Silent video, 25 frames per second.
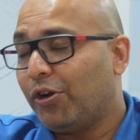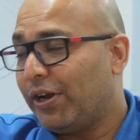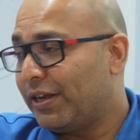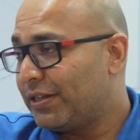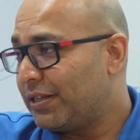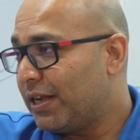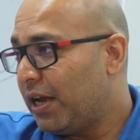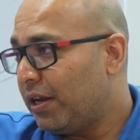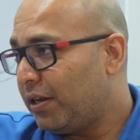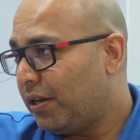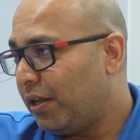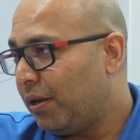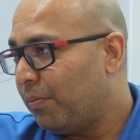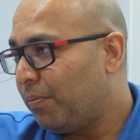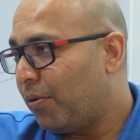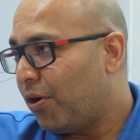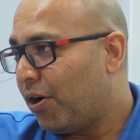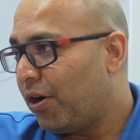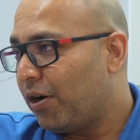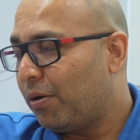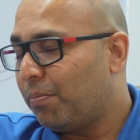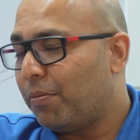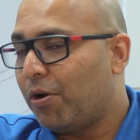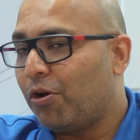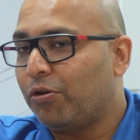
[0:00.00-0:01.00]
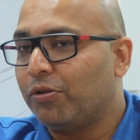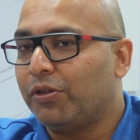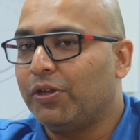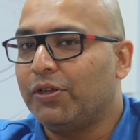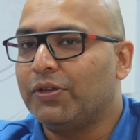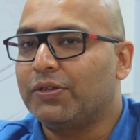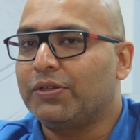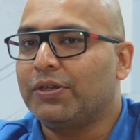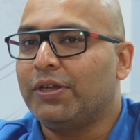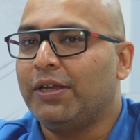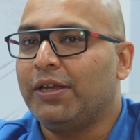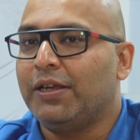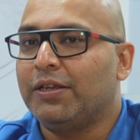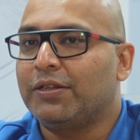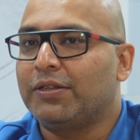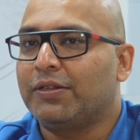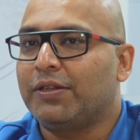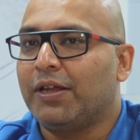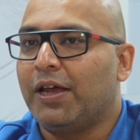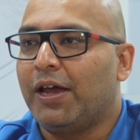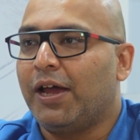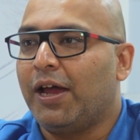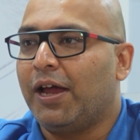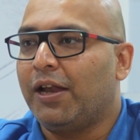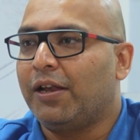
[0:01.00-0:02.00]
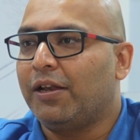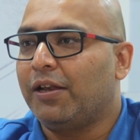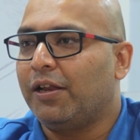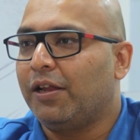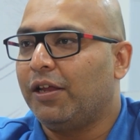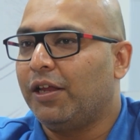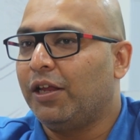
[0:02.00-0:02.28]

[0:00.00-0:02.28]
exciting part about this is that